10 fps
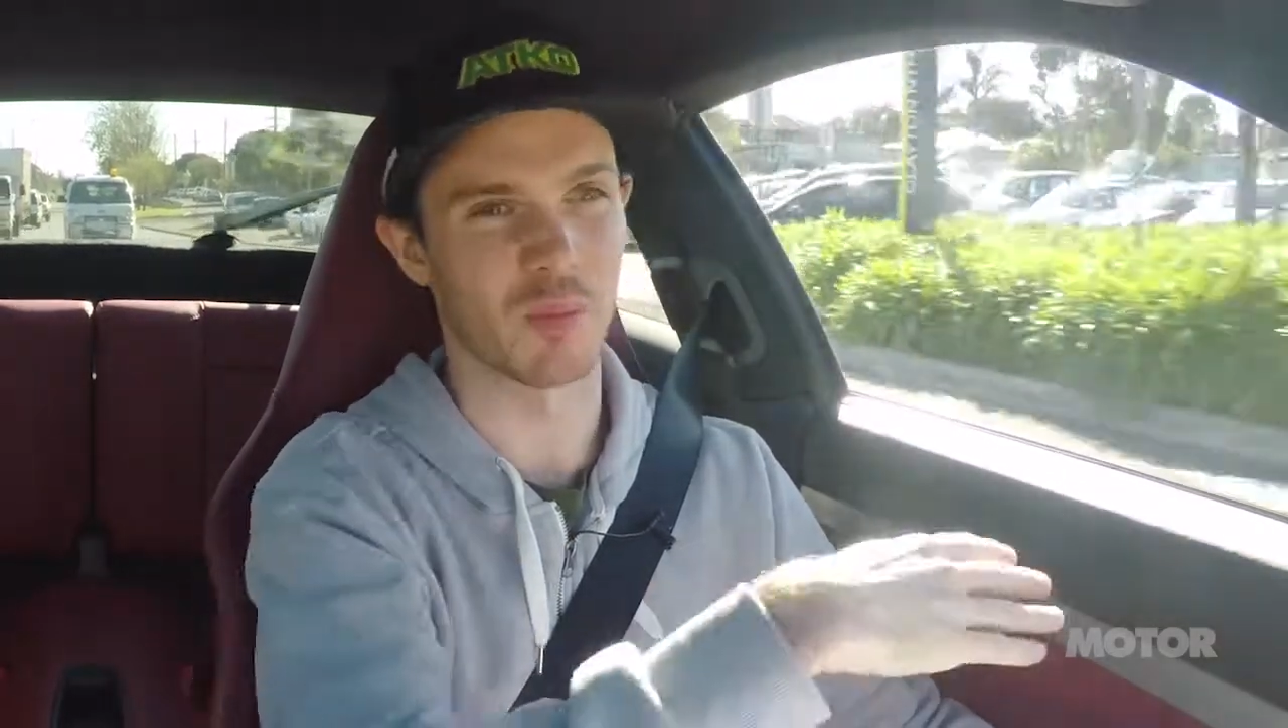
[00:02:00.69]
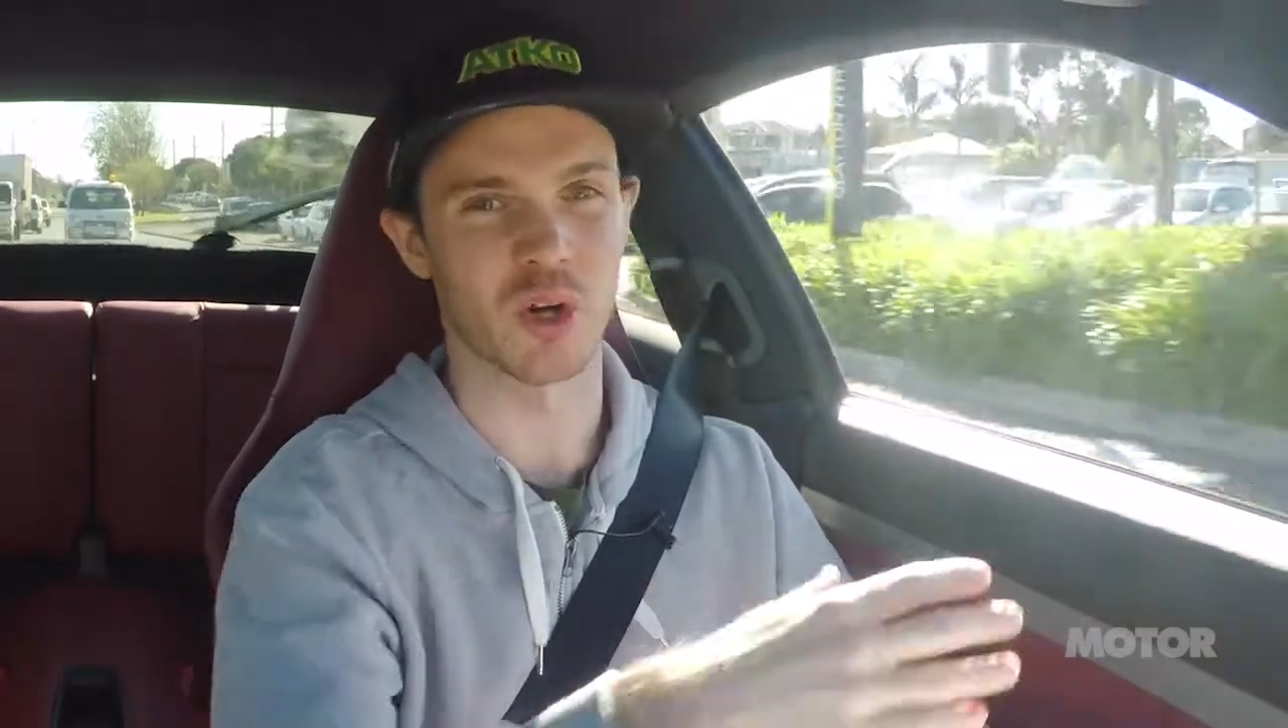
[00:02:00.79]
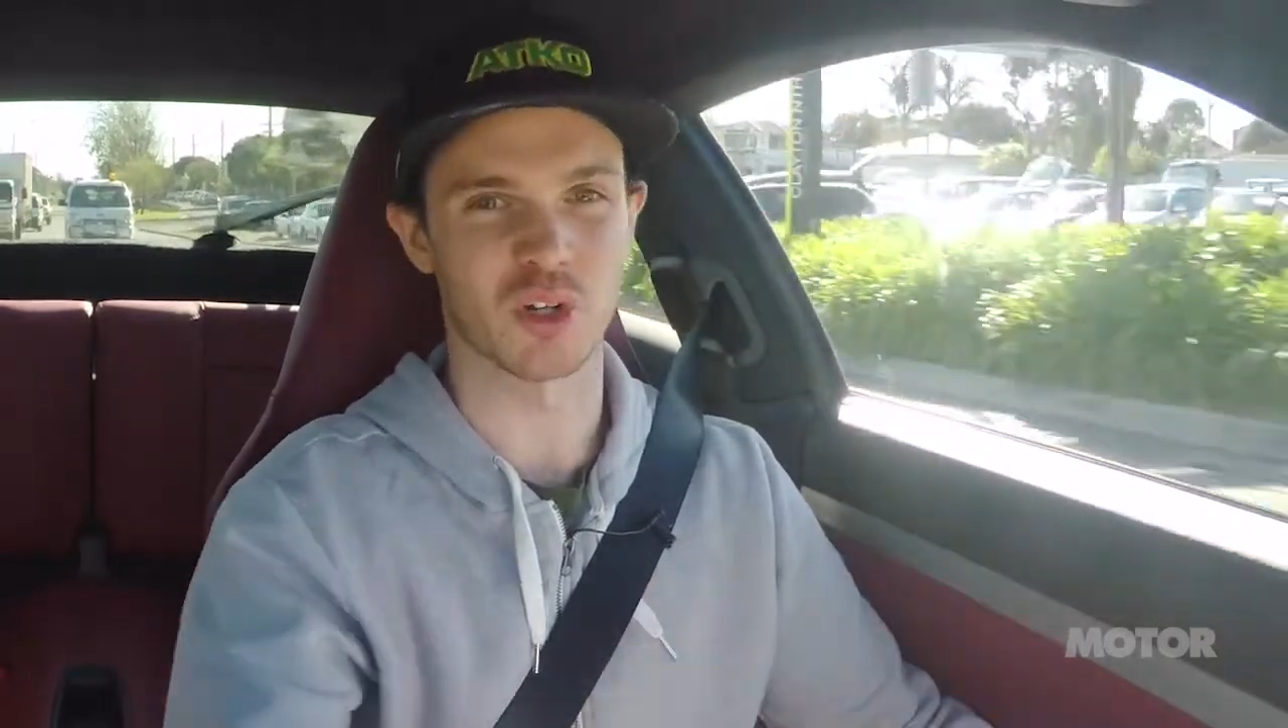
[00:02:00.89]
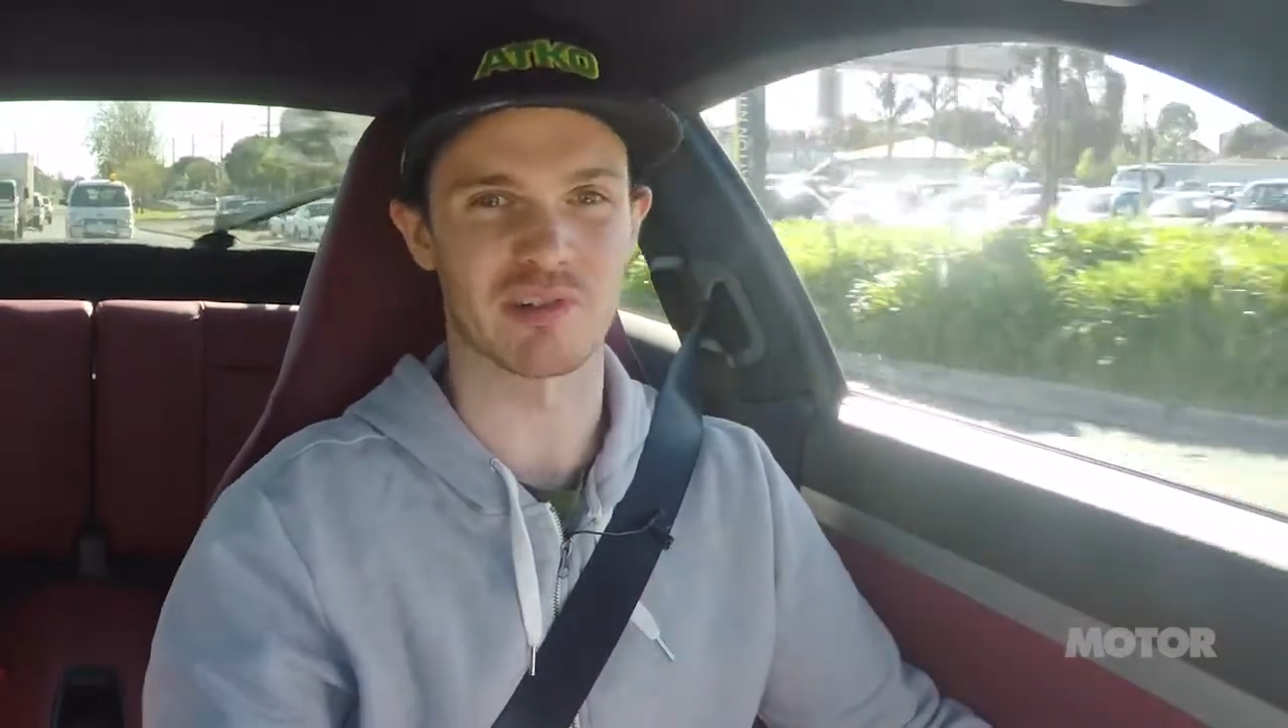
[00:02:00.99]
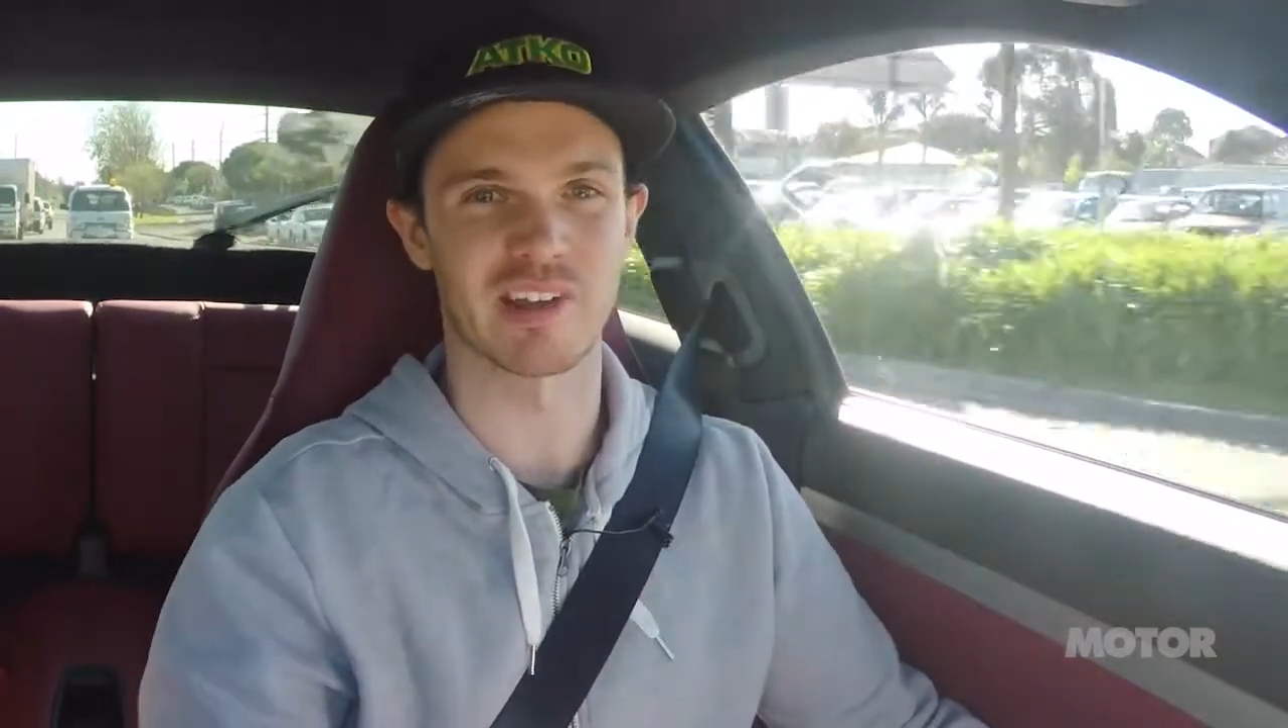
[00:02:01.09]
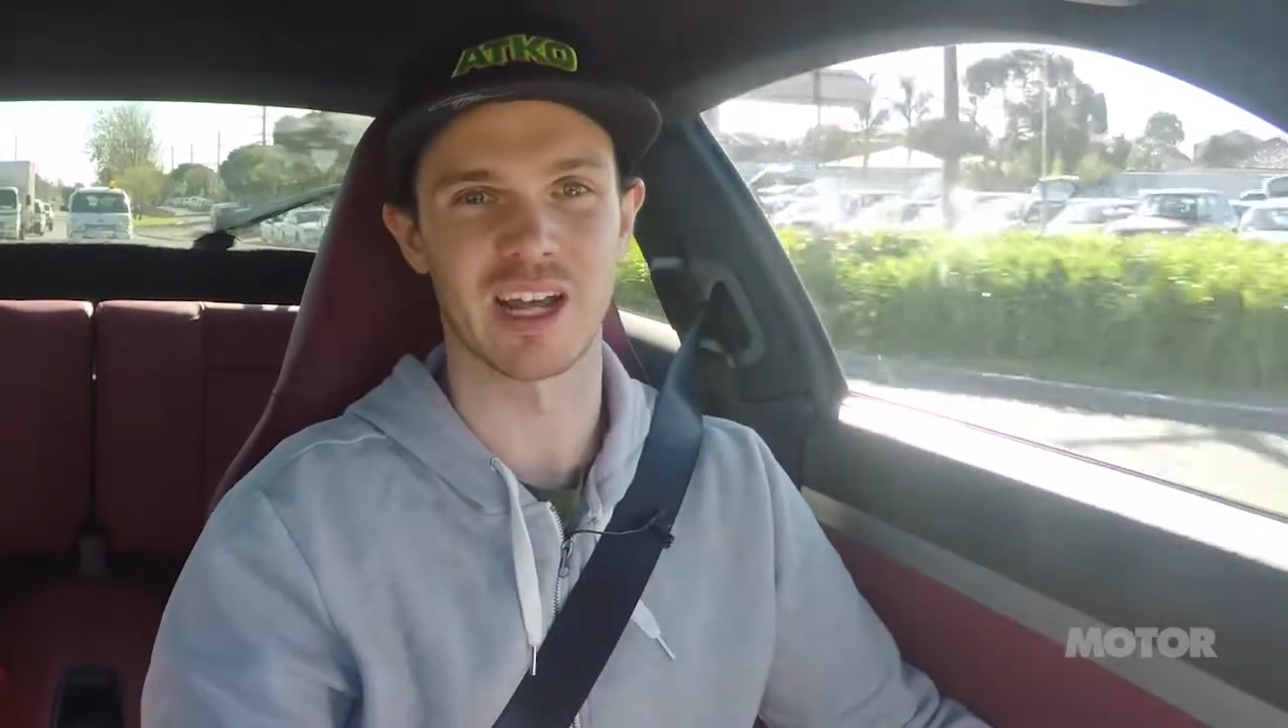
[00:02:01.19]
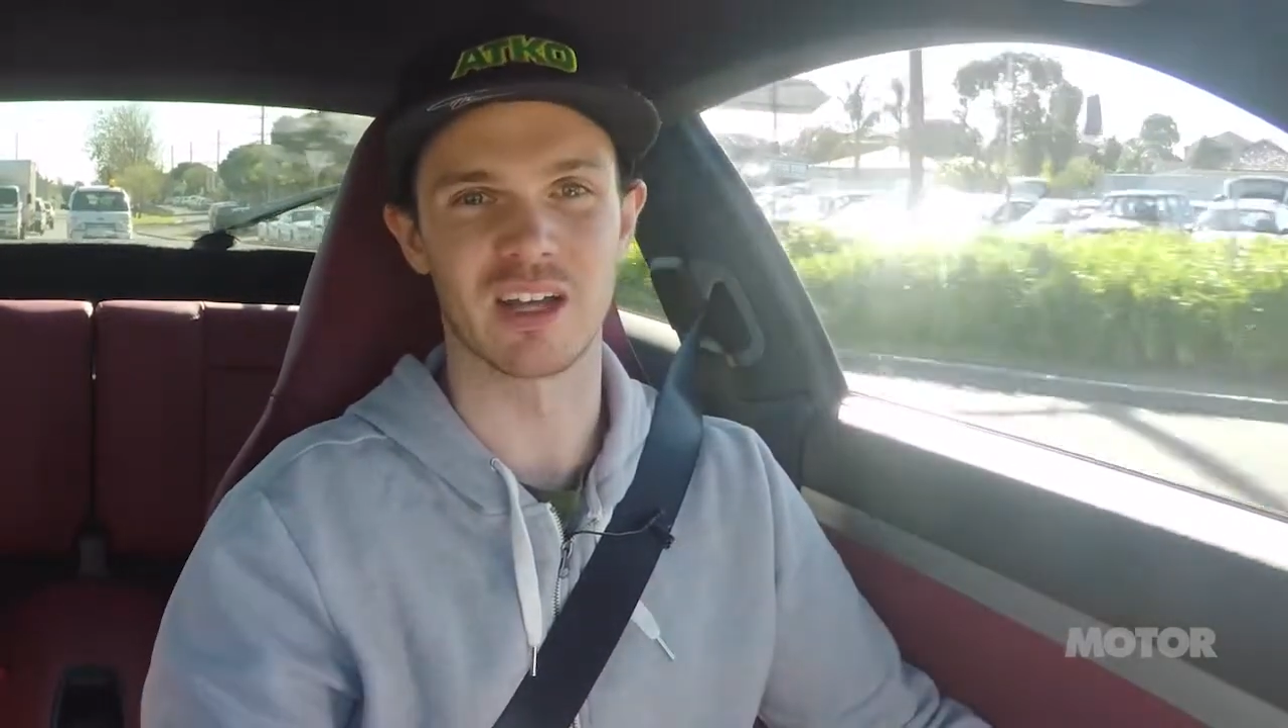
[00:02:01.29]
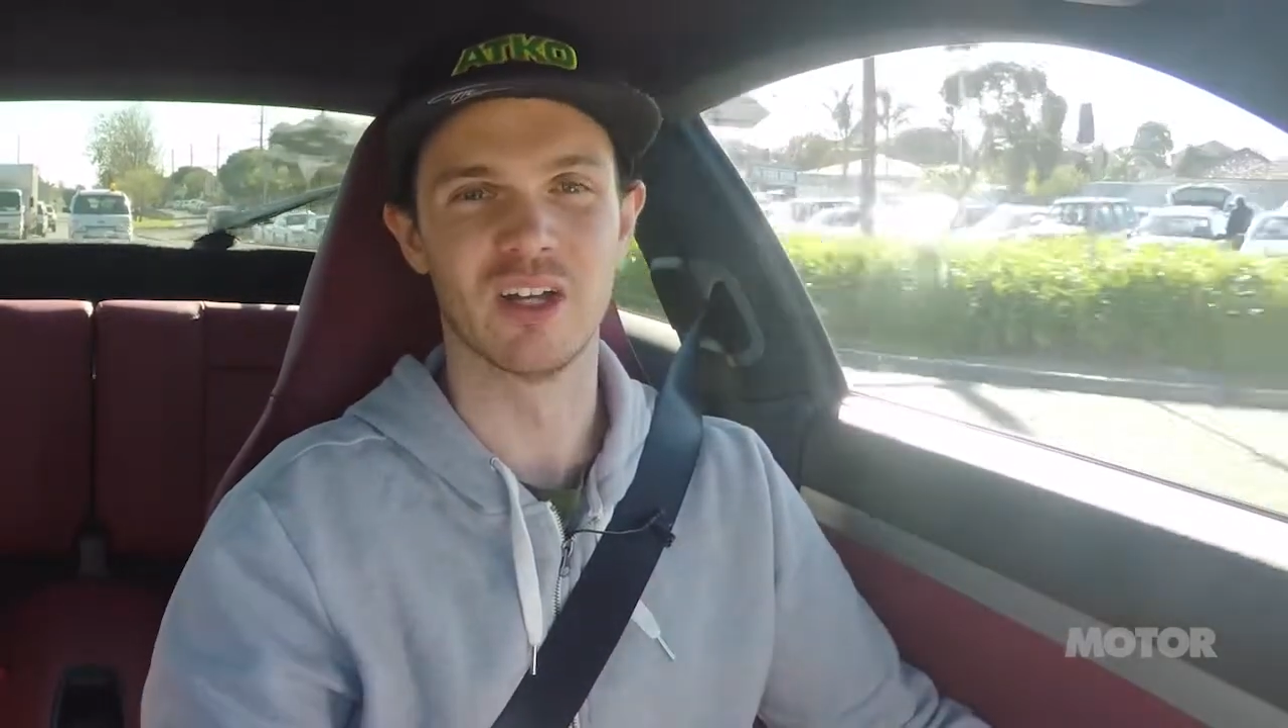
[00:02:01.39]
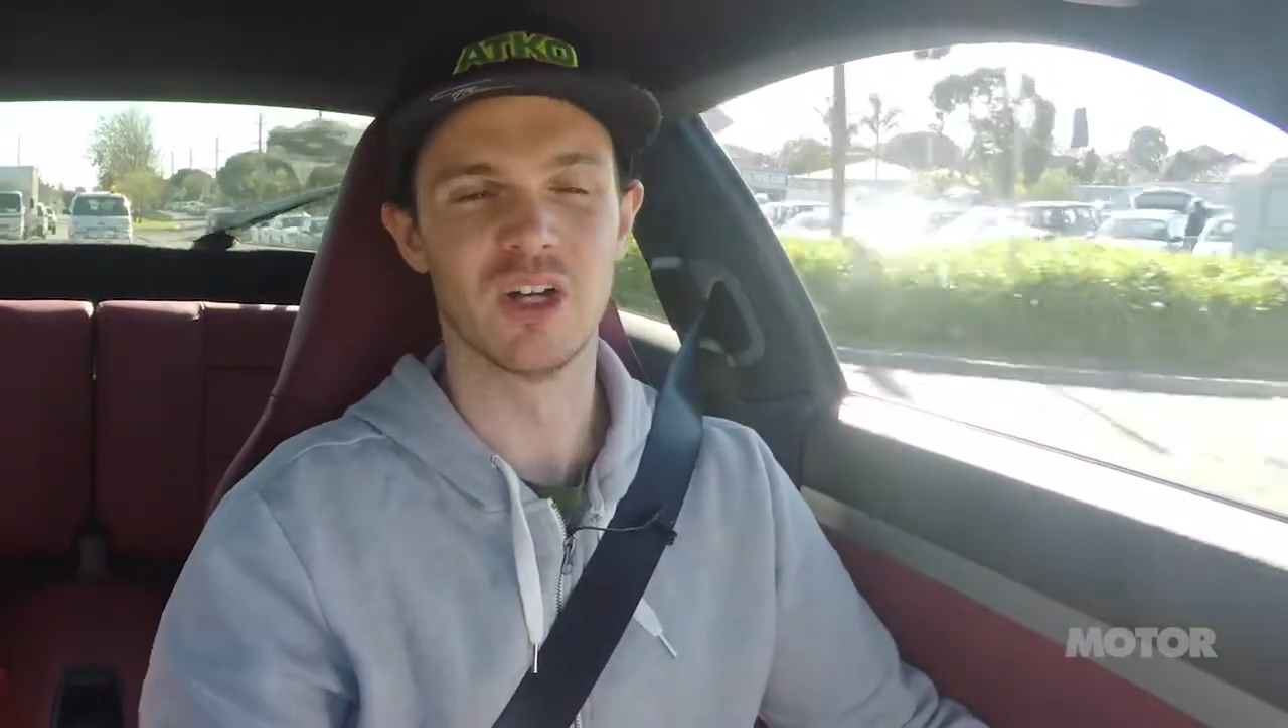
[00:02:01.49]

monitoring,